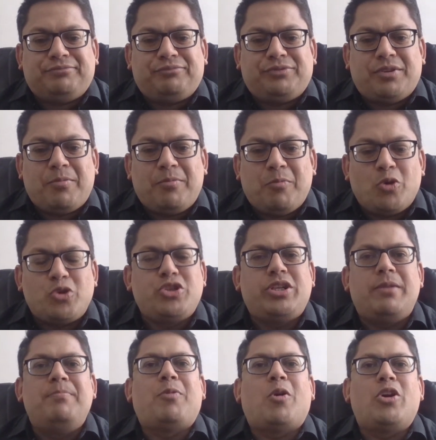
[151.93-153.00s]
The most
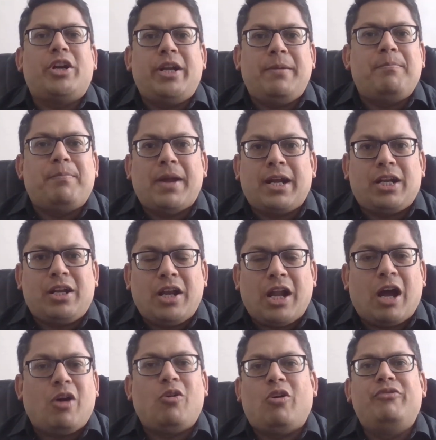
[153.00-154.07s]
important impact
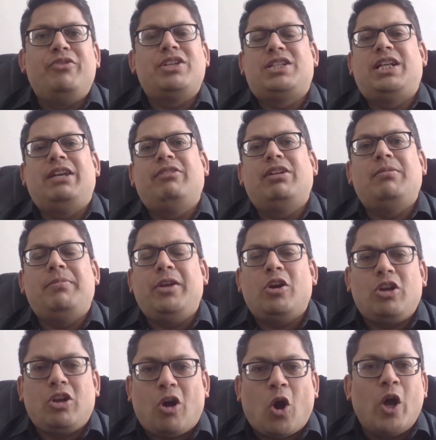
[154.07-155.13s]
now obviously will be
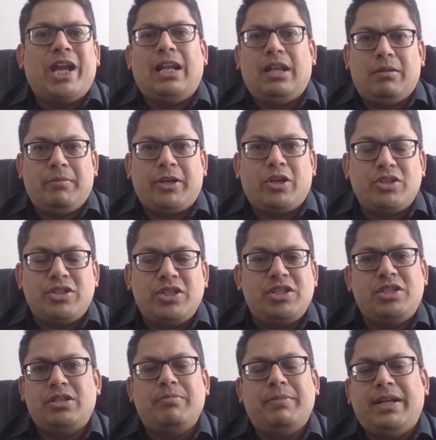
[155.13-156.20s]
on oil, because this
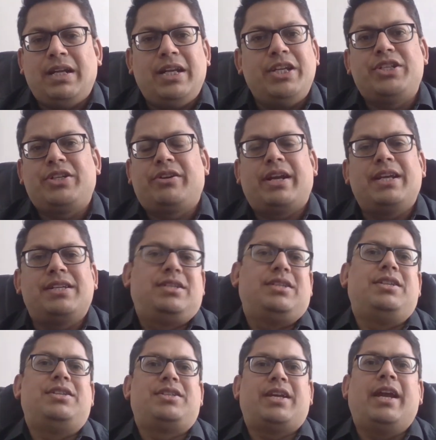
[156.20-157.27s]
is a Middle East
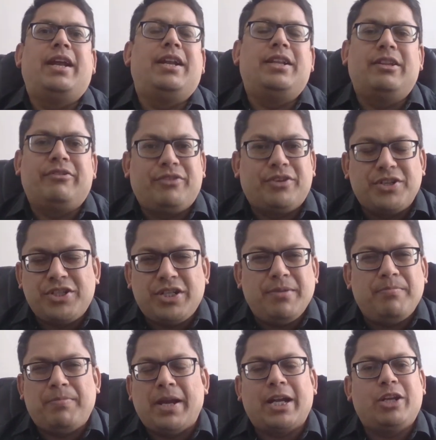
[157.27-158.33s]
crisis and the first
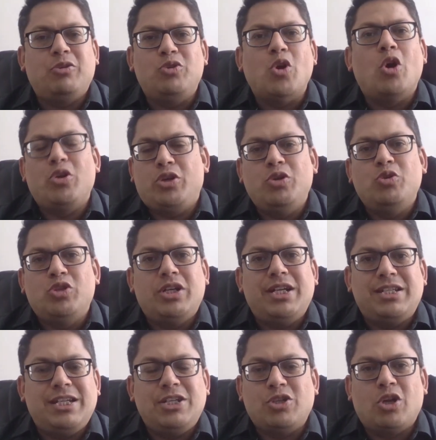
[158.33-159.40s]
impact you usually
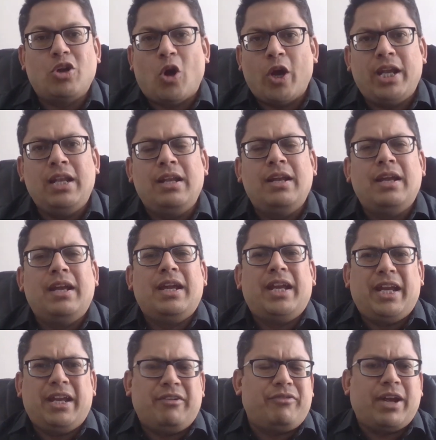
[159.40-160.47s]
see is on oil.
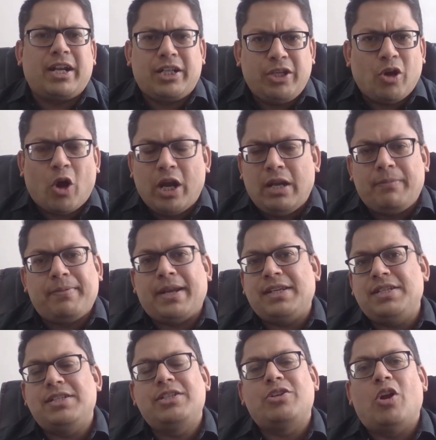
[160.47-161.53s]
In fact, the oil
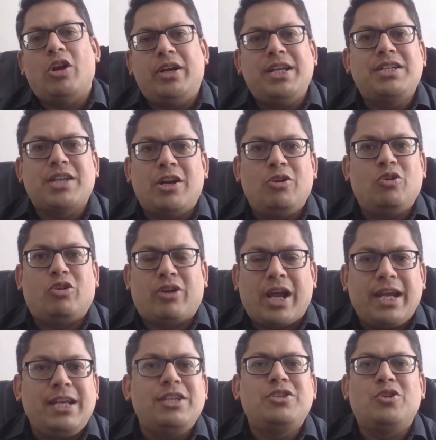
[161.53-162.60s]
prices have already started to
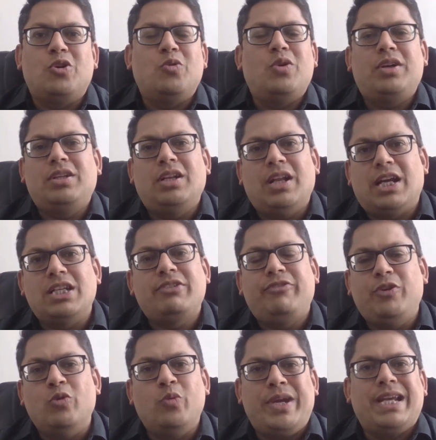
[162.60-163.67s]
rise over the last
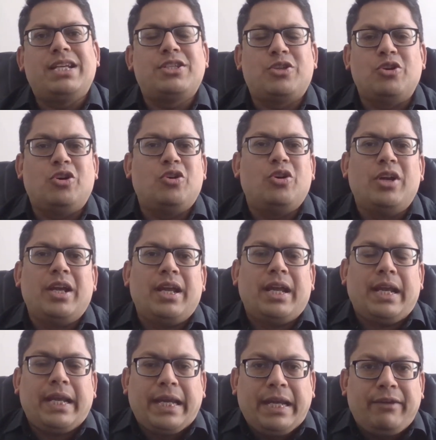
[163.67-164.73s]
few weeks. So
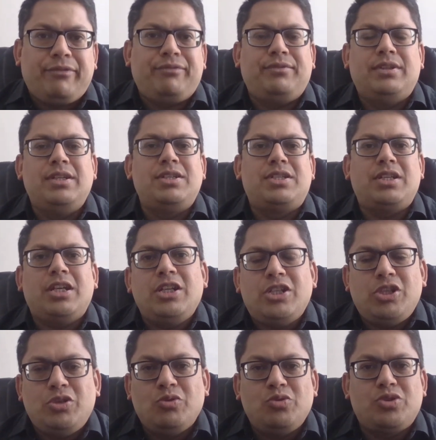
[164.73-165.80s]
if this
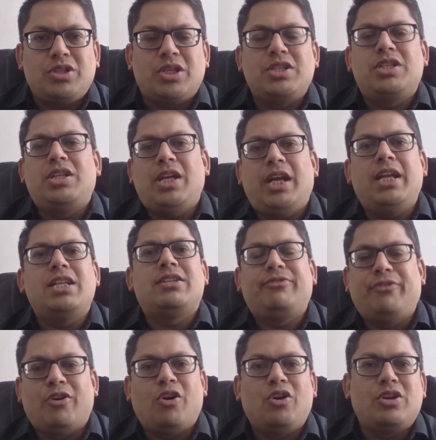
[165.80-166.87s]
issue sustains
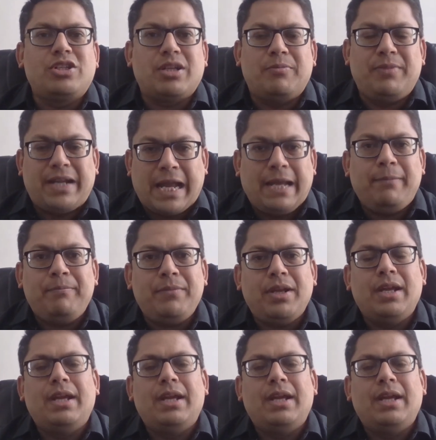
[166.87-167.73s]
for some time,